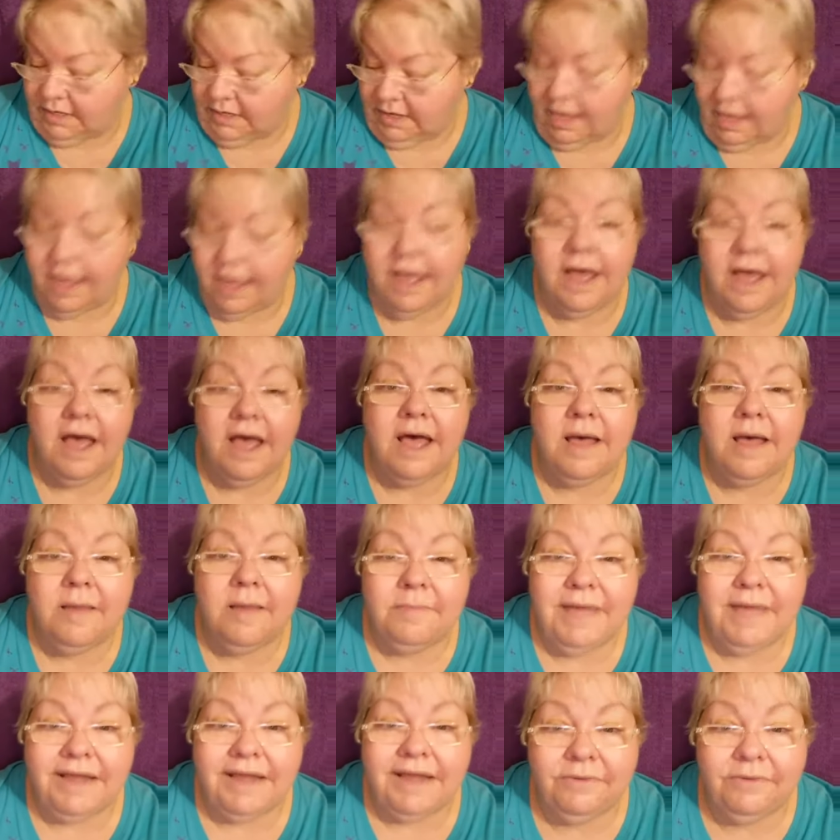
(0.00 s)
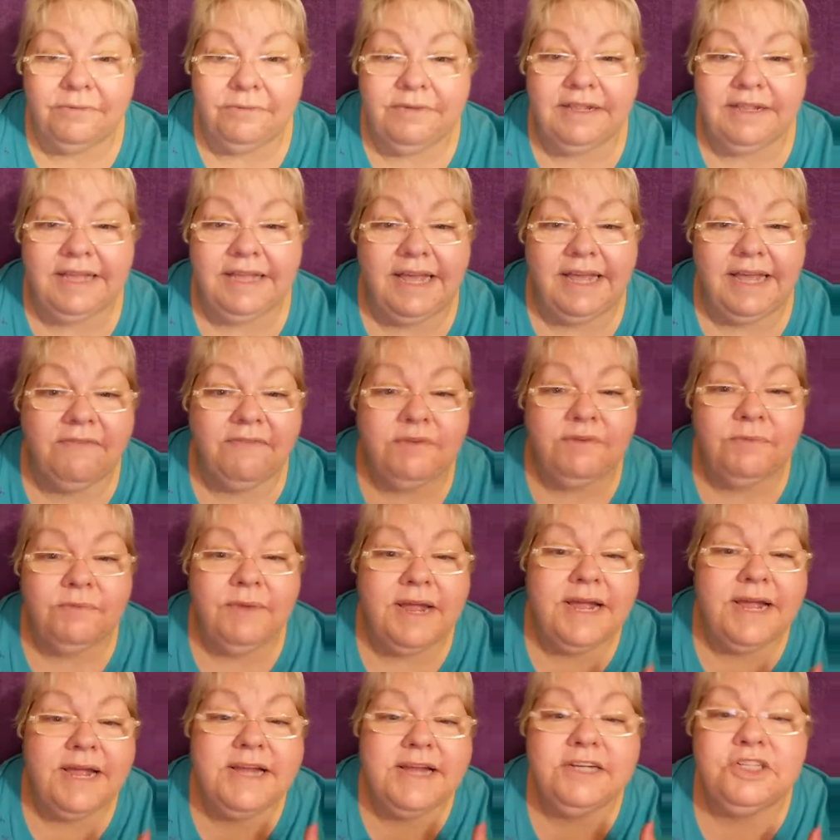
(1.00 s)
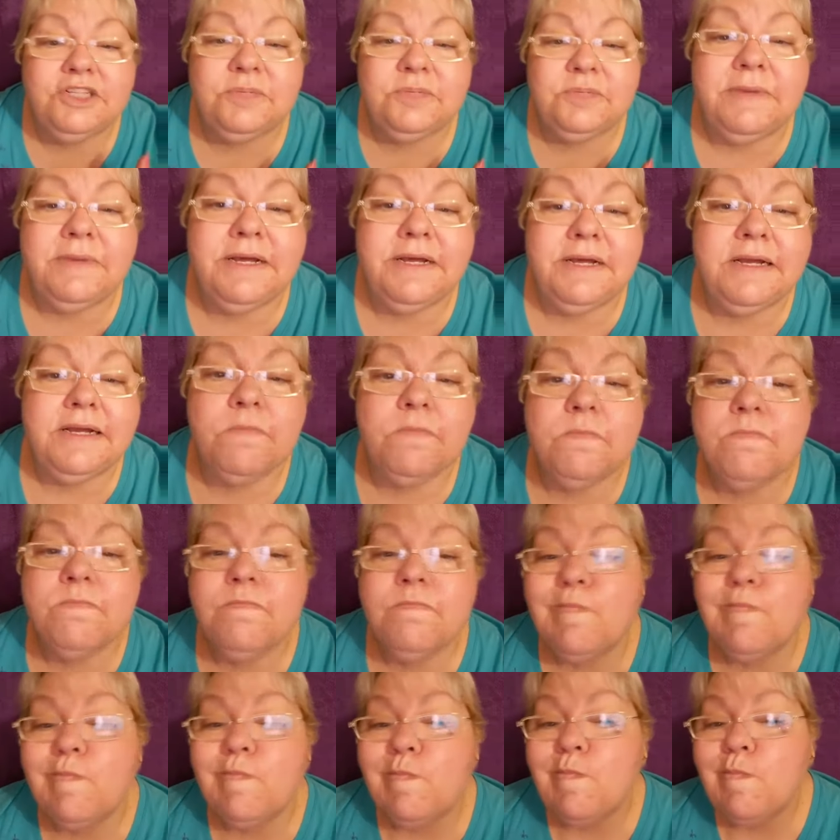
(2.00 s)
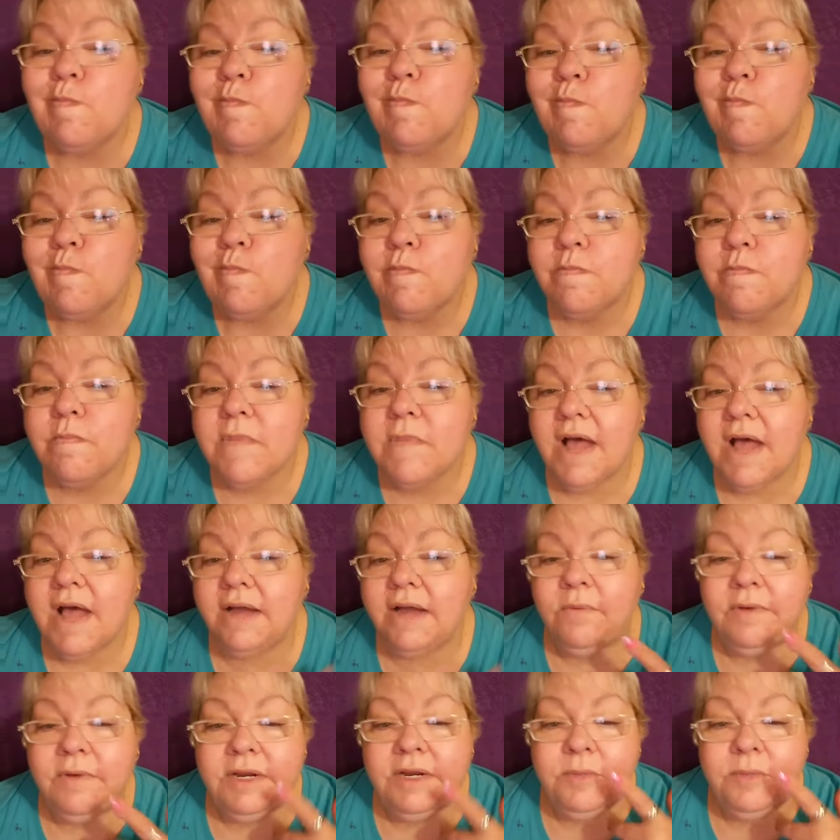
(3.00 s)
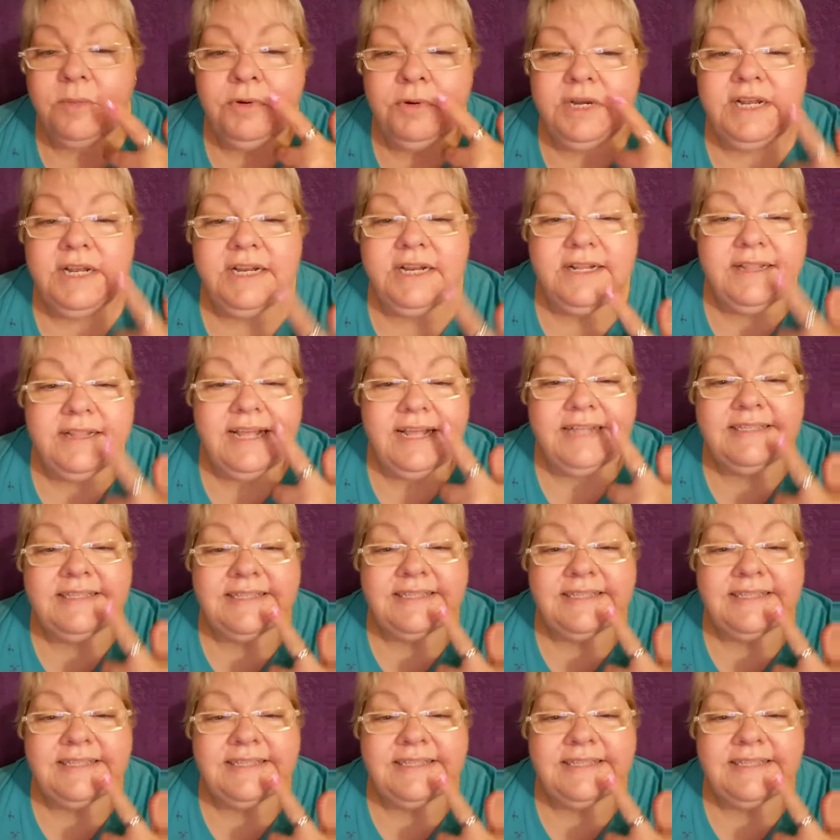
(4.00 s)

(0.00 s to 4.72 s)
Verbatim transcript: Um, I don't really have a rash, but I don't want to put it in that